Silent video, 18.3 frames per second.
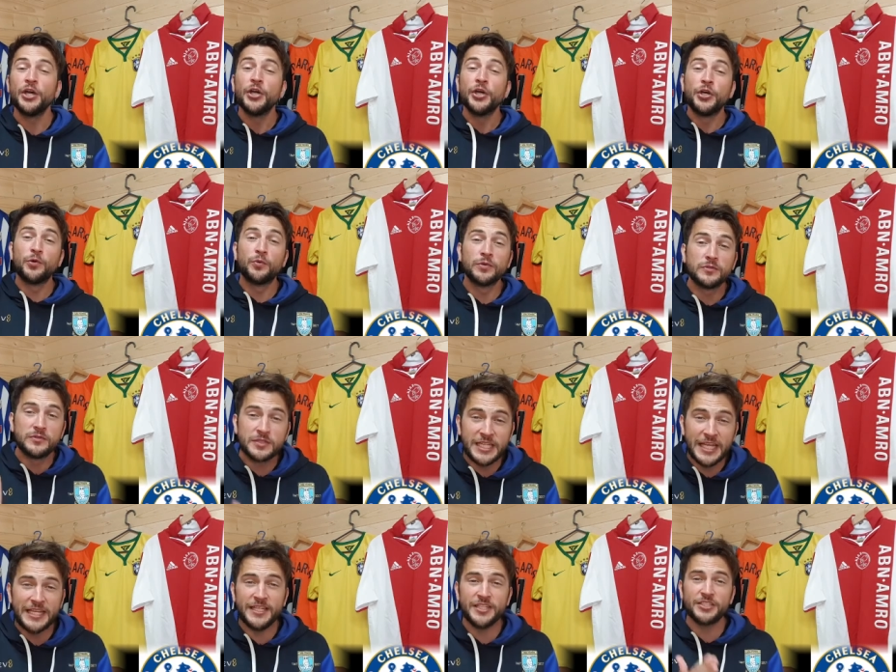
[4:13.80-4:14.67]
who will
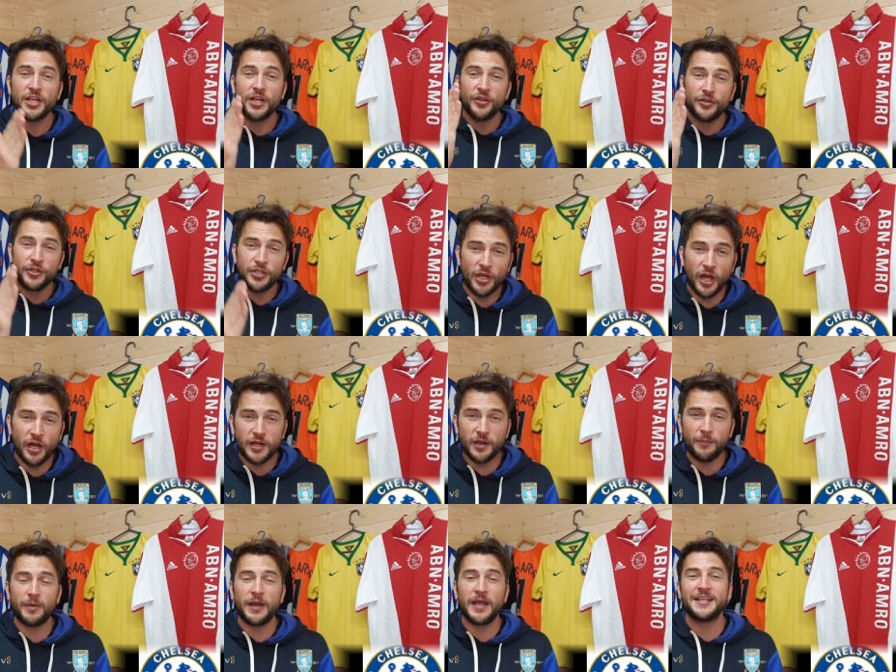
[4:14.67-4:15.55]
teach the
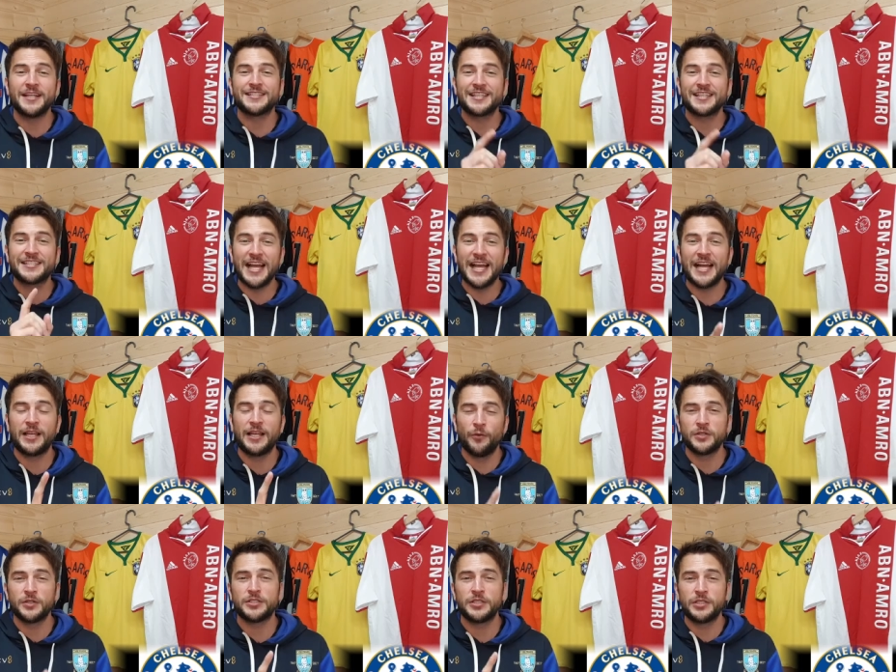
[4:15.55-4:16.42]
younger players exactly
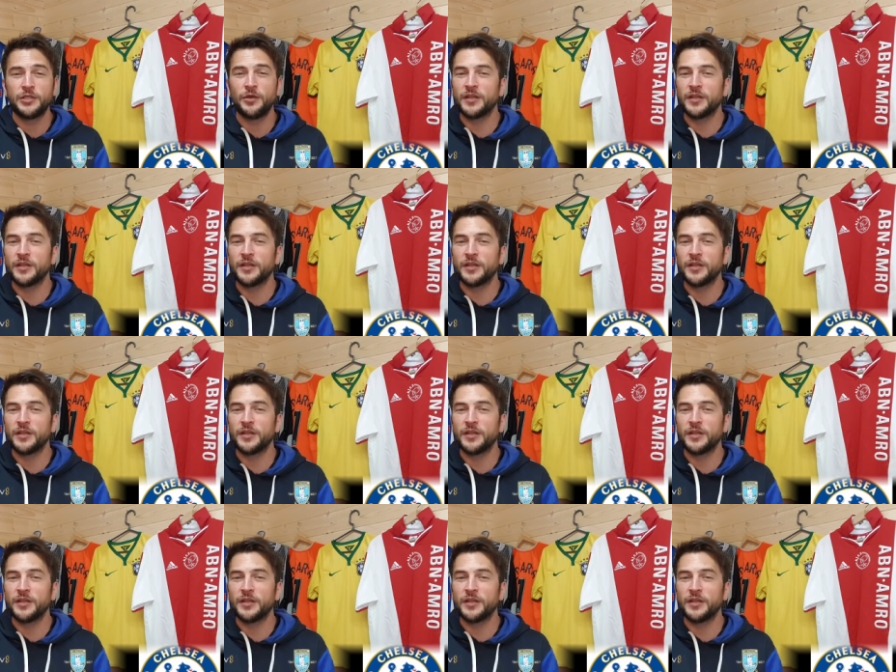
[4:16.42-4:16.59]
what to do.